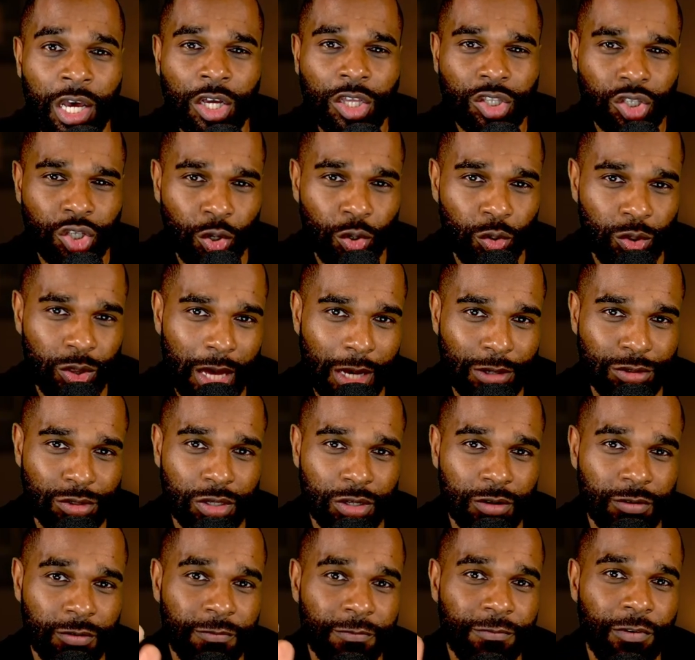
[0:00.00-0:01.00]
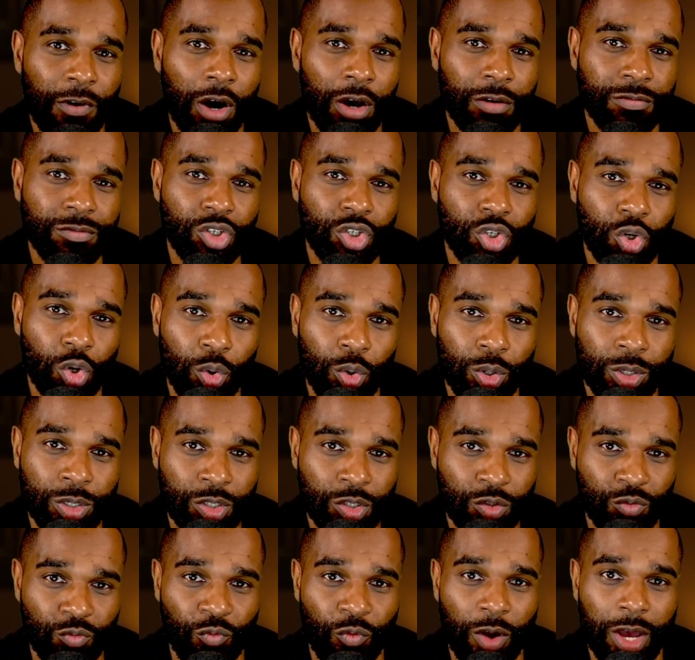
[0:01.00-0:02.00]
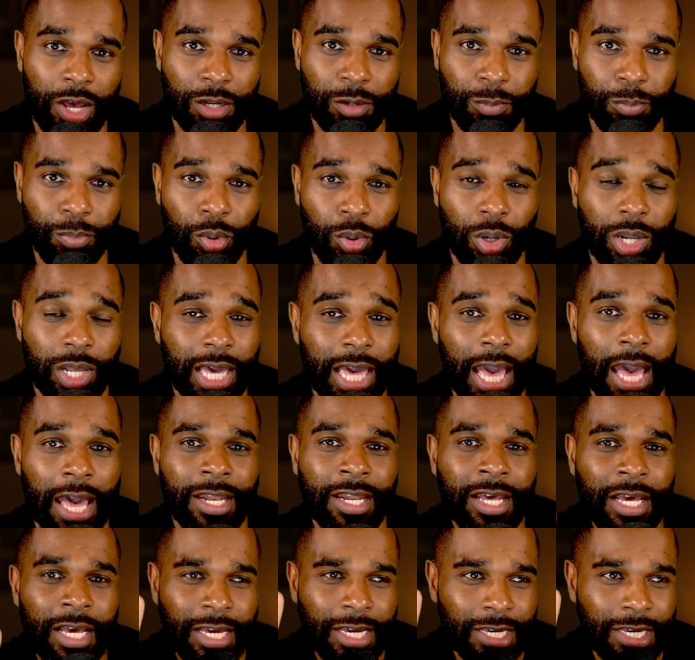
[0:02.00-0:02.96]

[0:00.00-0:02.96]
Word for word: 2005 joins Red Bull again.